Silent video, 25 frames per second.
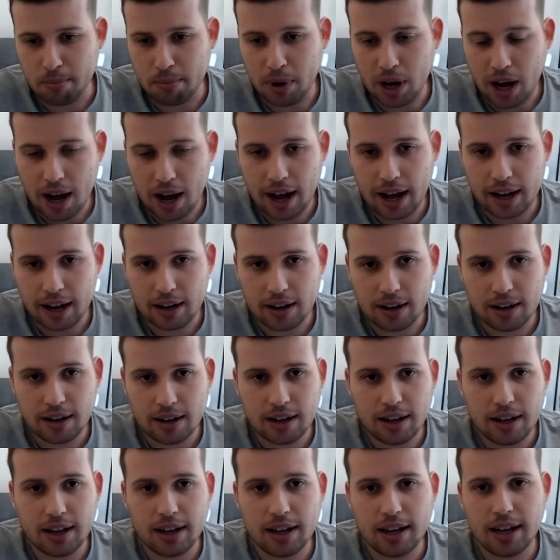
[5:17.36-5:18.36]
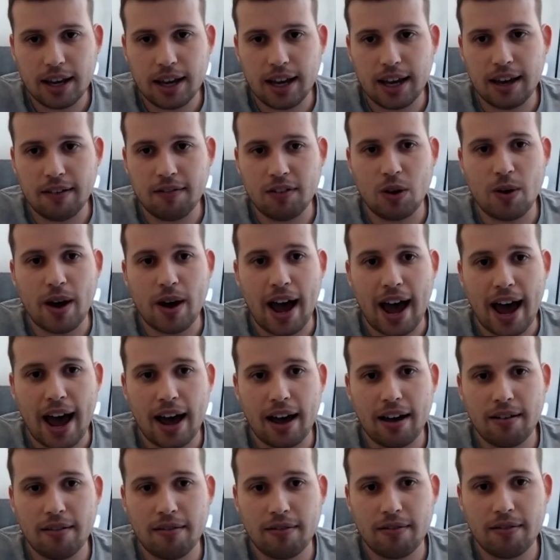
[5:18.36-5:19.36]
But if you
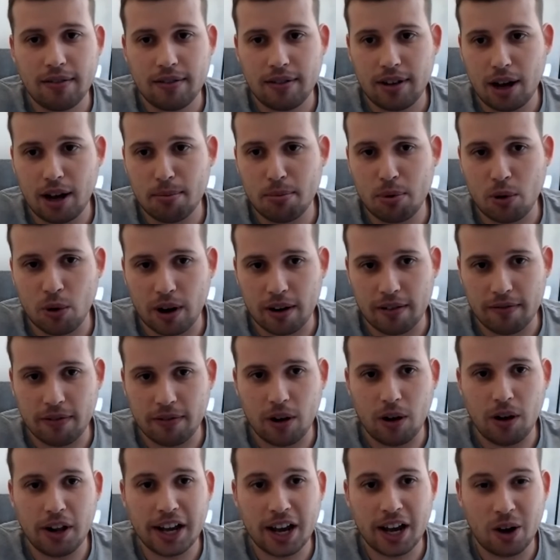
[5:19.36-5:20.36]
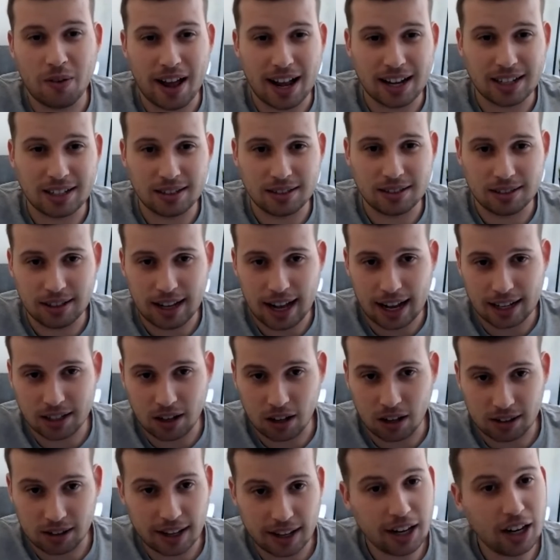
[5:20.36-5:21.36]
have a portfolio that's
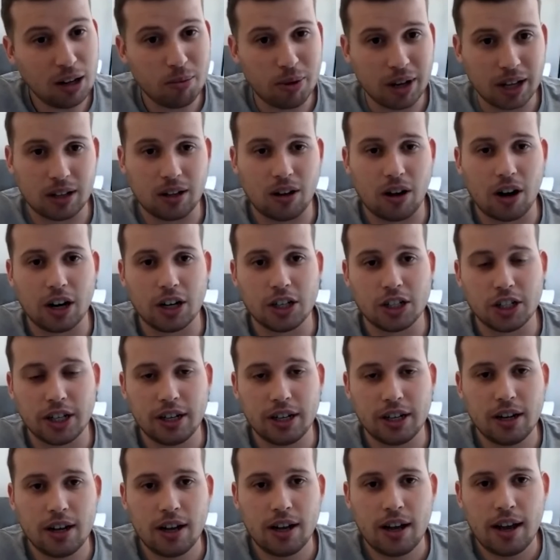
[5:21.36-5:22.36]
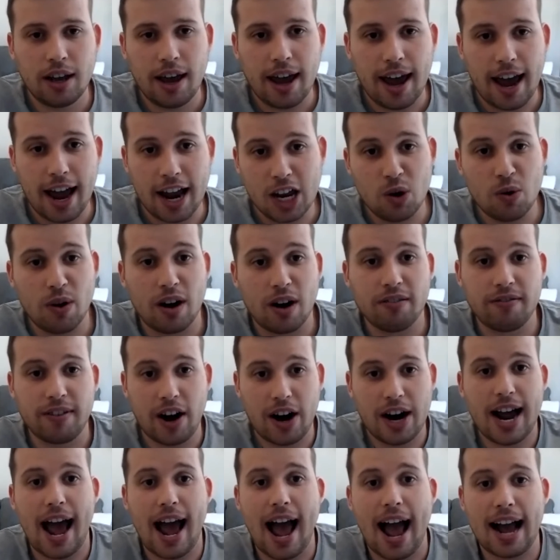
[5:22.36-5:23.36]
a little bit larger and you are
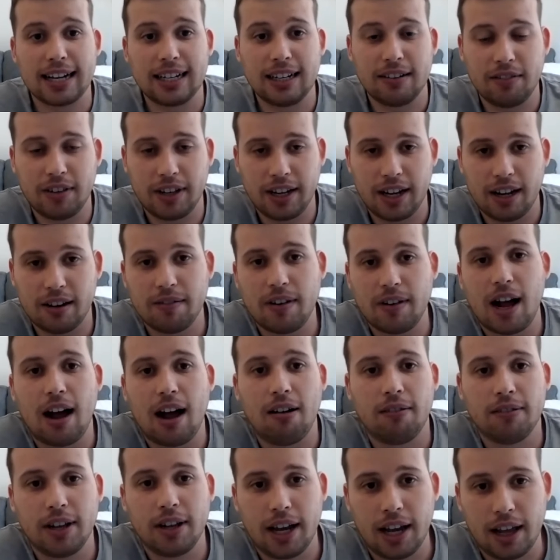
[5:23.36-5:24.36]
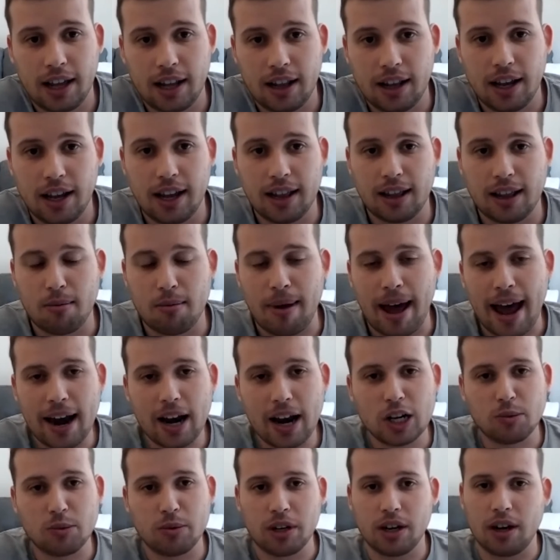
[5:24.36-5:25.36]
very actively involved in the
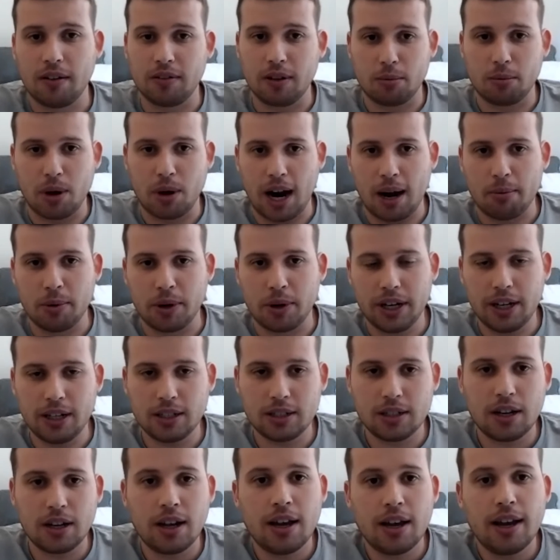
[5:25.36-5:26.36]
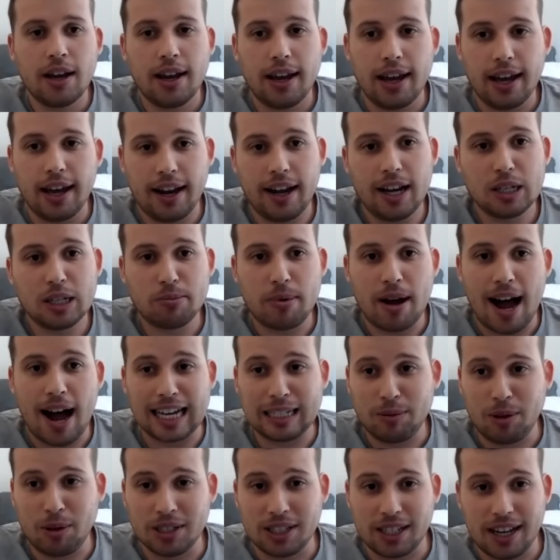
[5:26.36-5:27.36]
management of the properties, it is
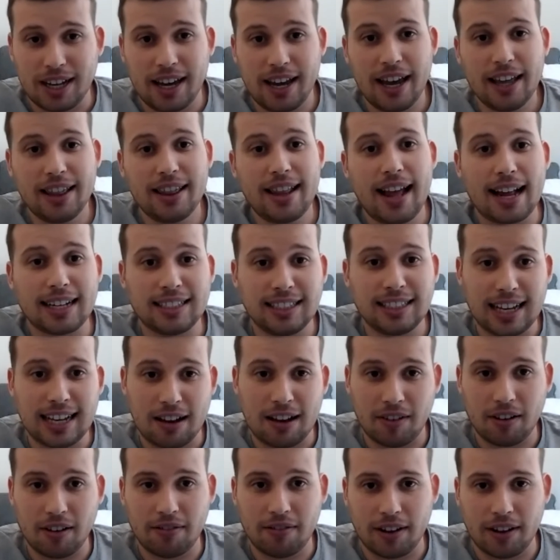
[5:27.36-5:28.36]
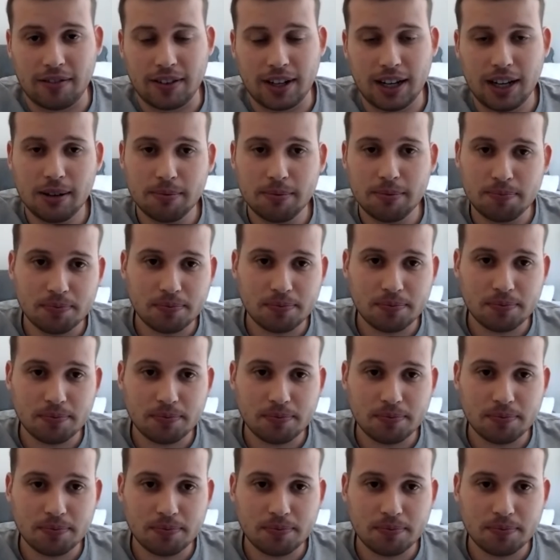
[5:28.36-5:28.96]
possible to hit that 750.